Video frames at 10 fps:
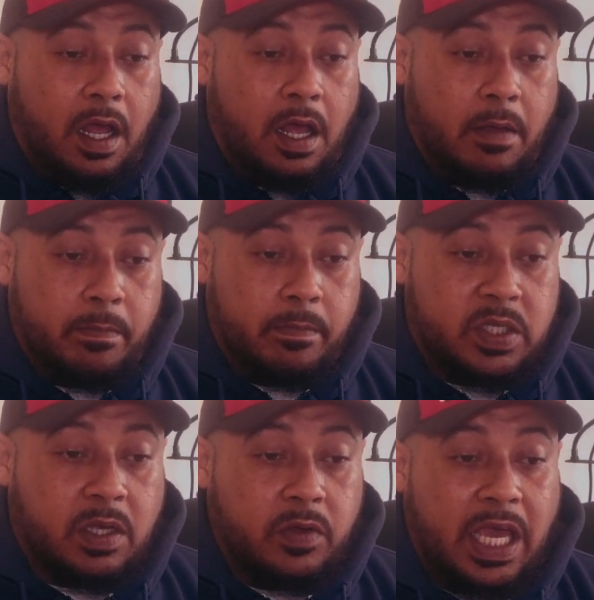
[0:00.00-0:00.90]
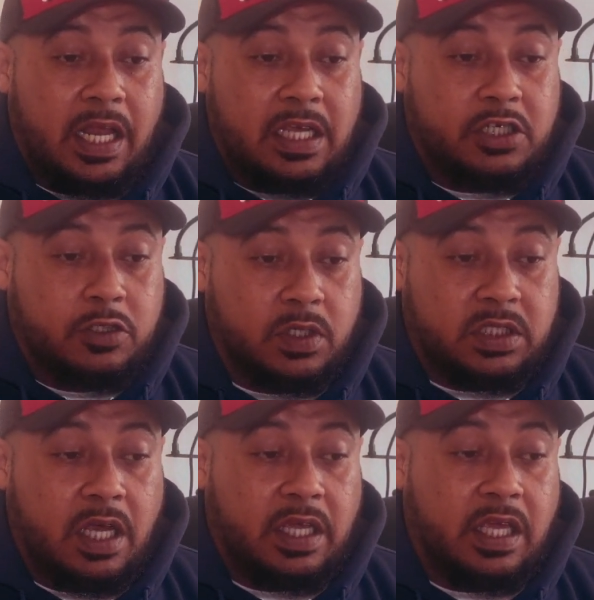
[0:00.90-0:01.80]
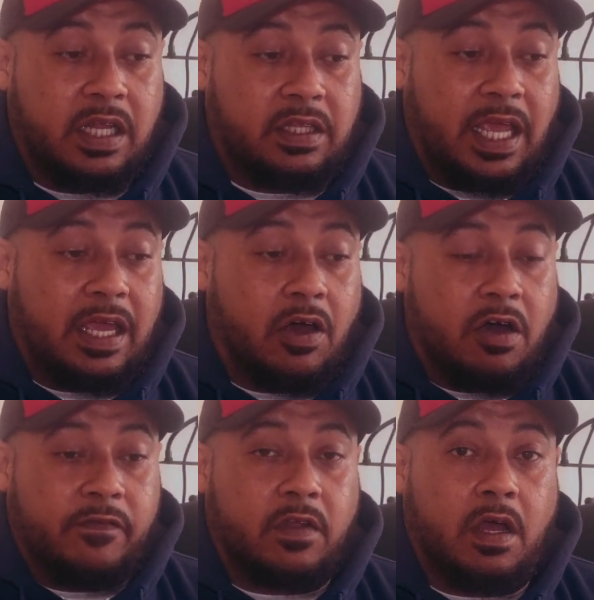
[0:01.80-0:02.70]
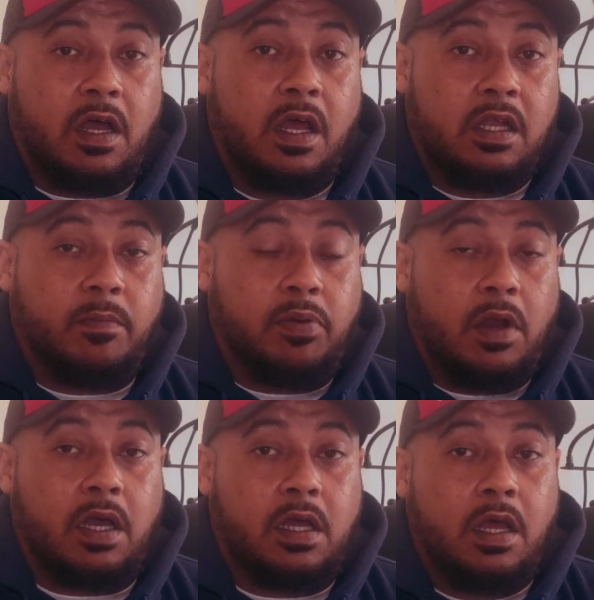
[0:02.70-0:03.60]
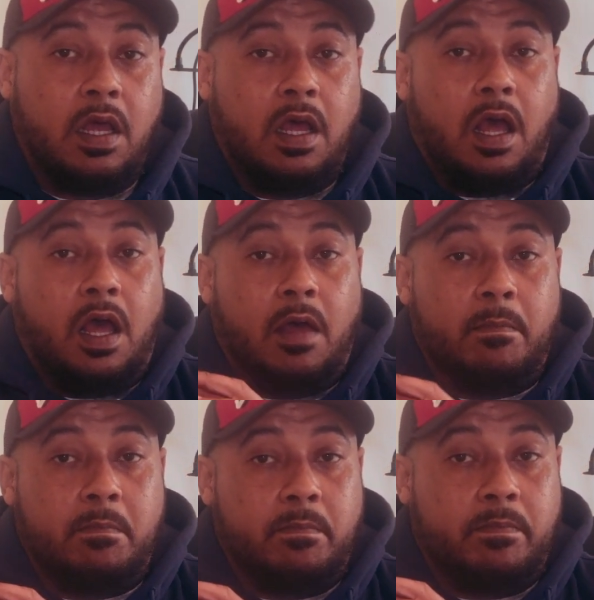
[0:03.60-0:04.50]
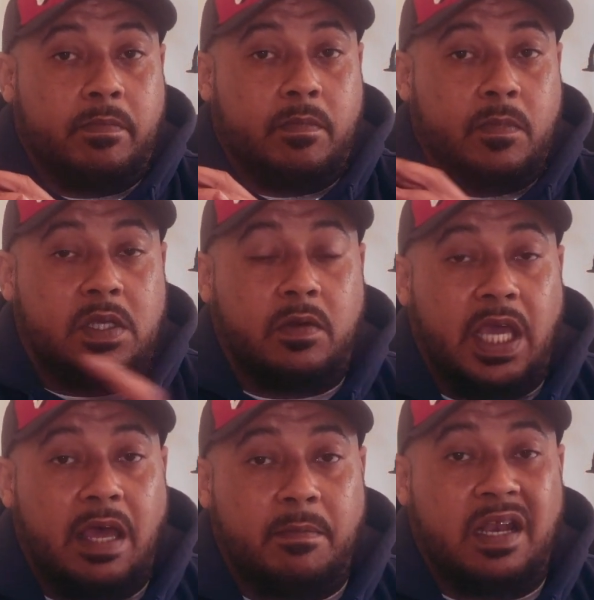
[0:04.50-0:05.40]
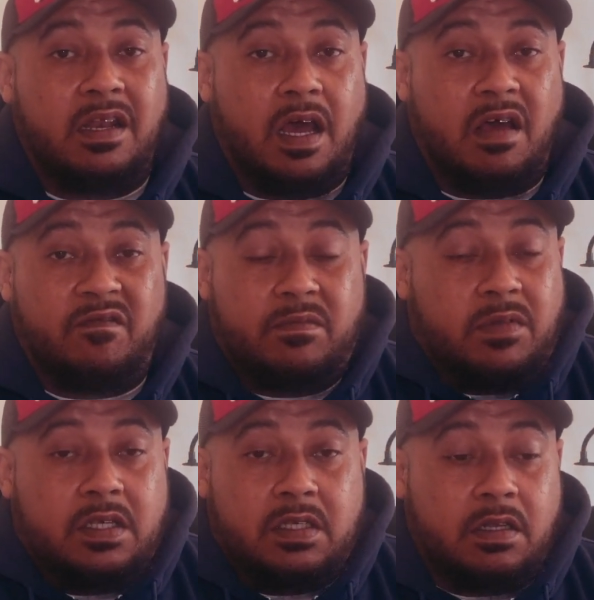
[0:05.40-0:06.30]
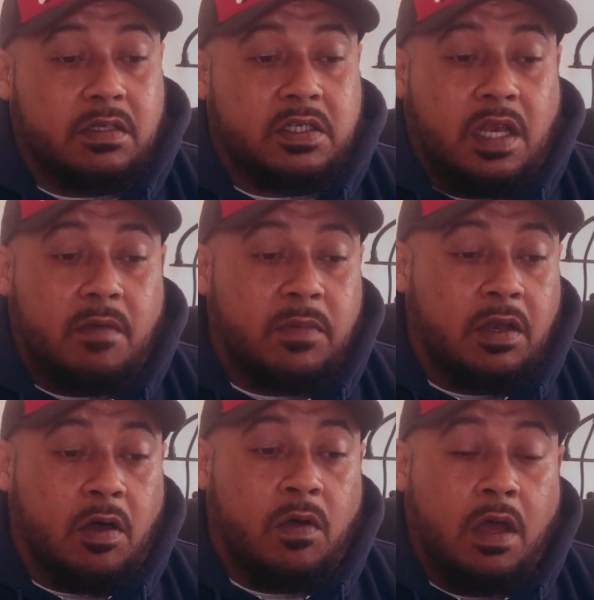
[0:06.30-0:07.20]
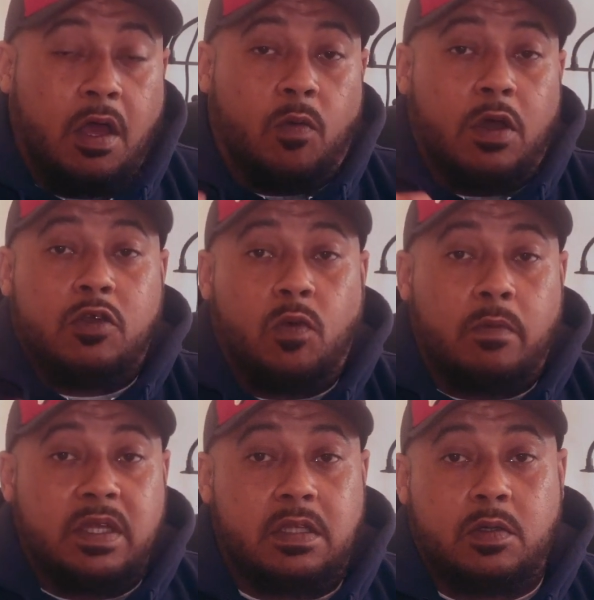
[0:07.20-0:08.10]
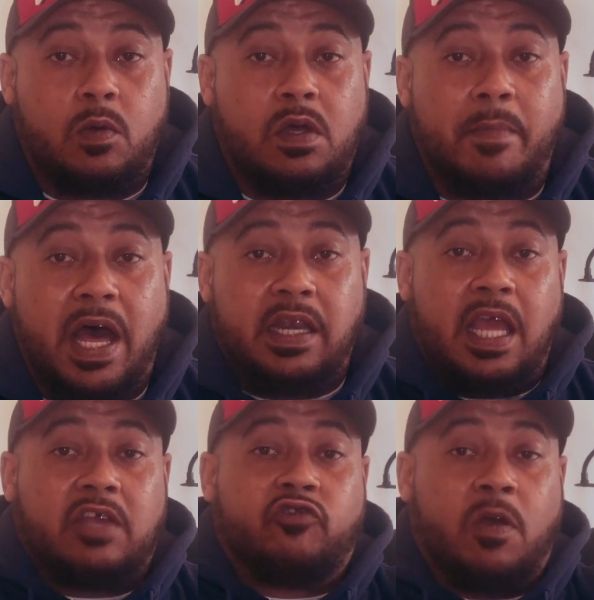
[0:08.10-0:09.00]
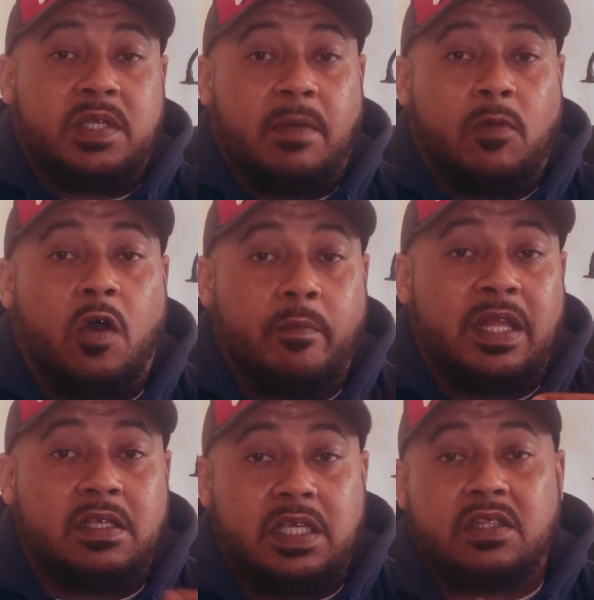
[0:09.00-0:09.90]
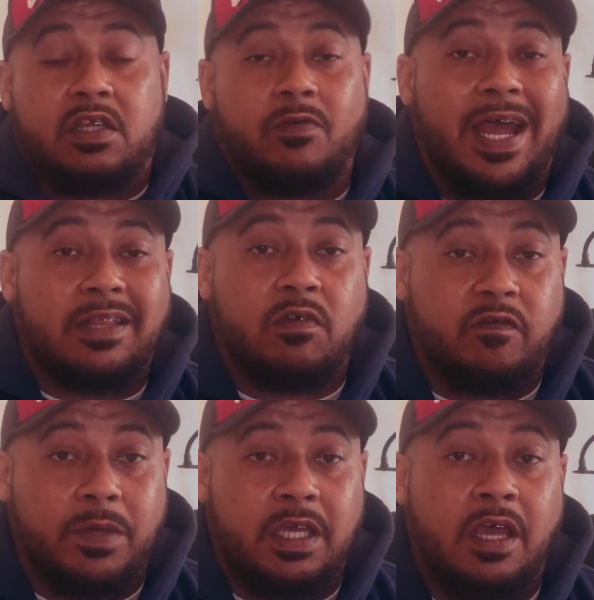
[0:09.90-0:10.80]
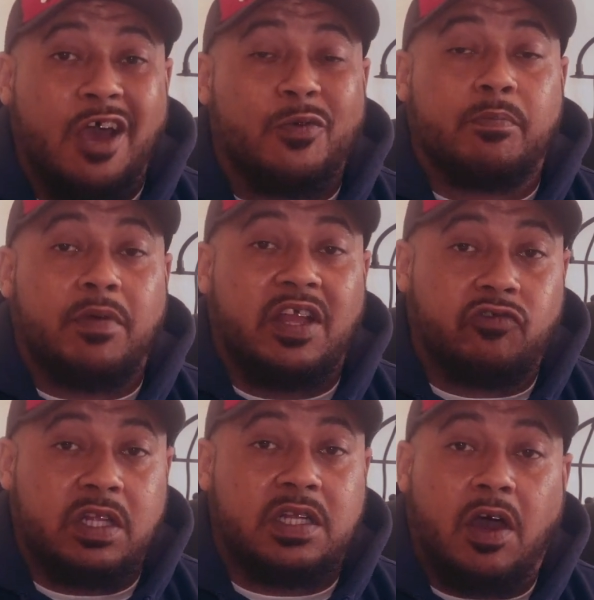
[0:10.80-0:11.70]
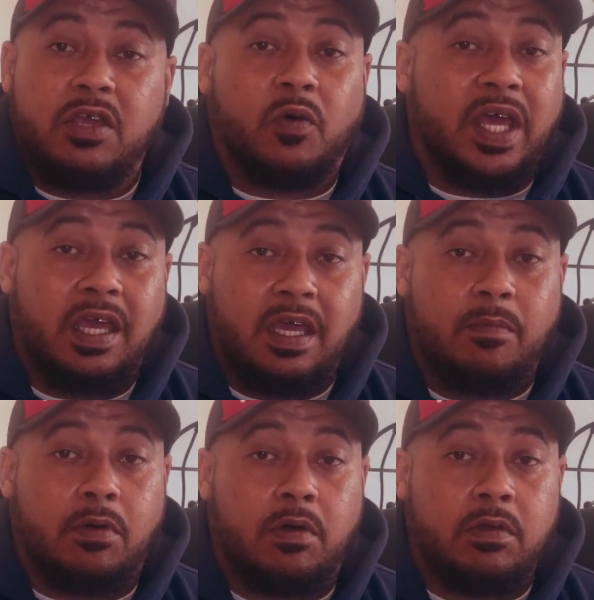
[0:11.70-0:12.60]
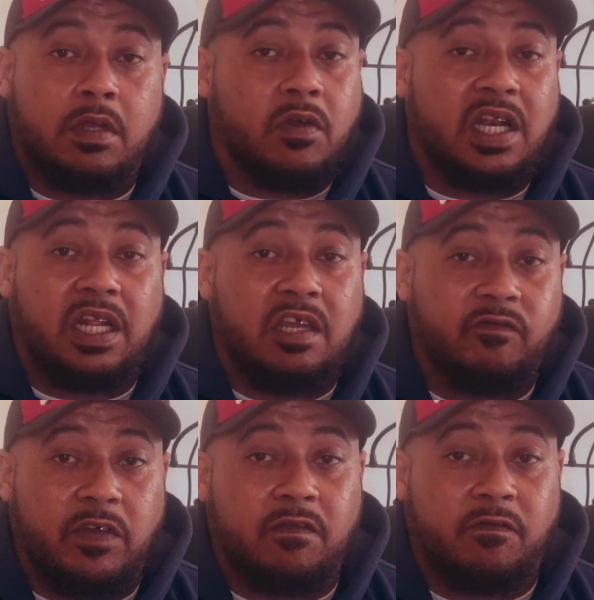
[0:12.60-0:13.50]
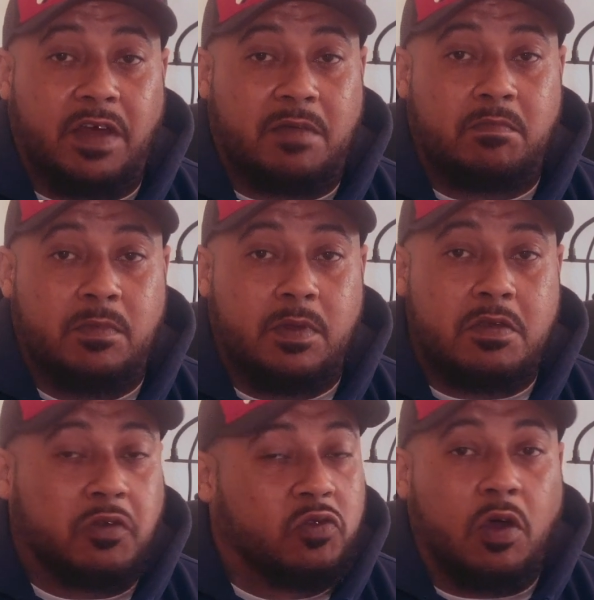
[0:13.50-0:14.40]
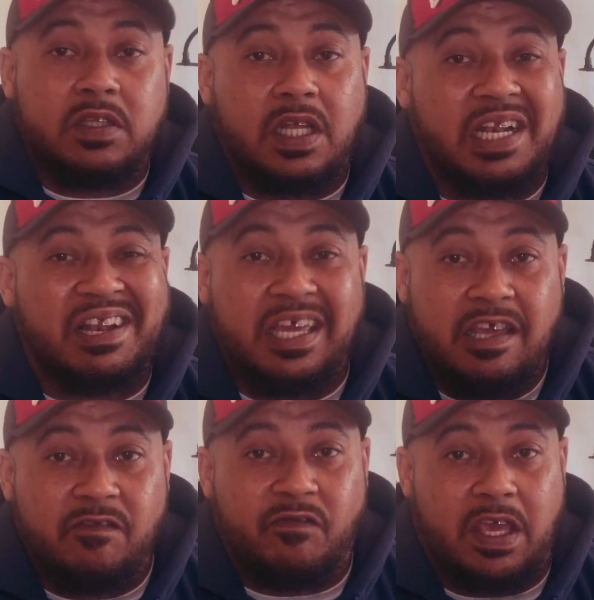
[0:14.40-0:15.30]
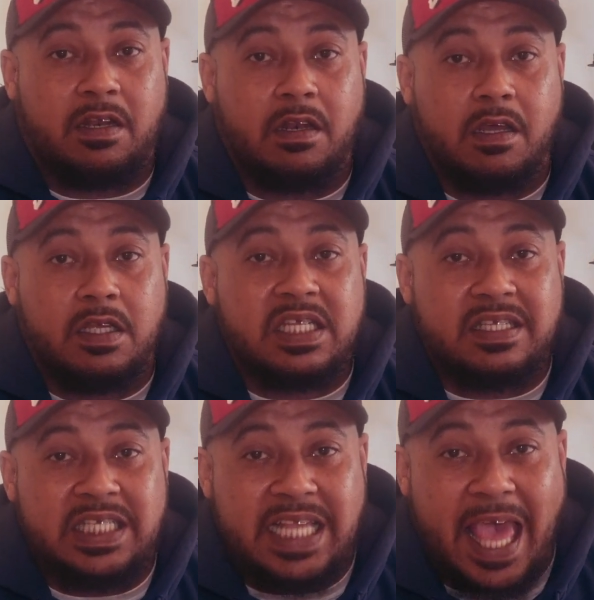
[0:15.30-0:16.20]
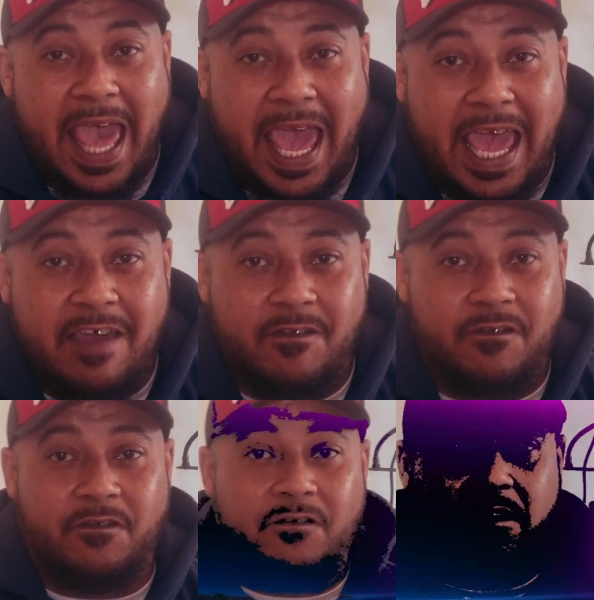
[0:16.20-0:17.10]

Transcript: Um, so yeah, that's short circuit the day after the plug. Um, so yeah, man, I've listen, just let me know what you want me to talk about next. Drop some comments, interact with me. We're brethrens now. You're here, bro. You're not leaving, fam. You're not leaving. Safe.